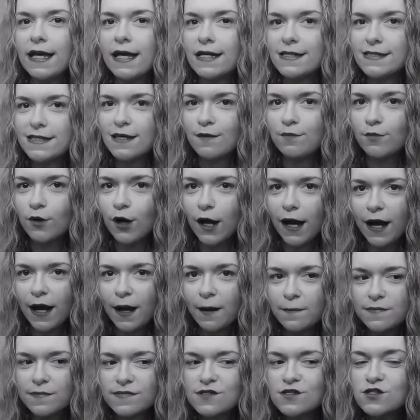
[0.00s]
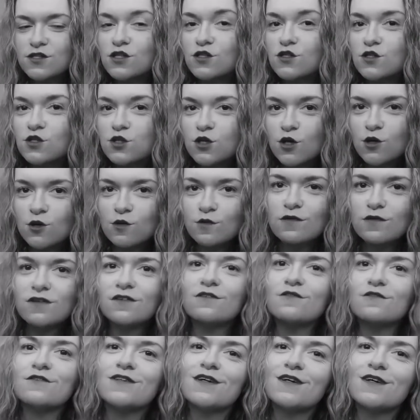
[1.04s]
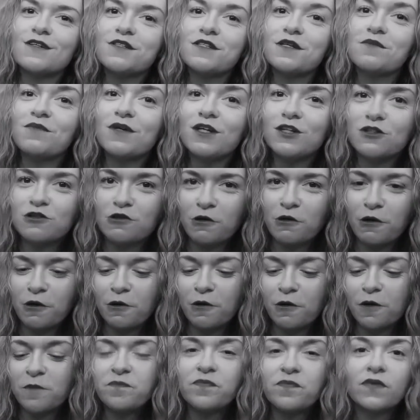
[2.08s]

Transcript: Is it perhaps just too good to be true?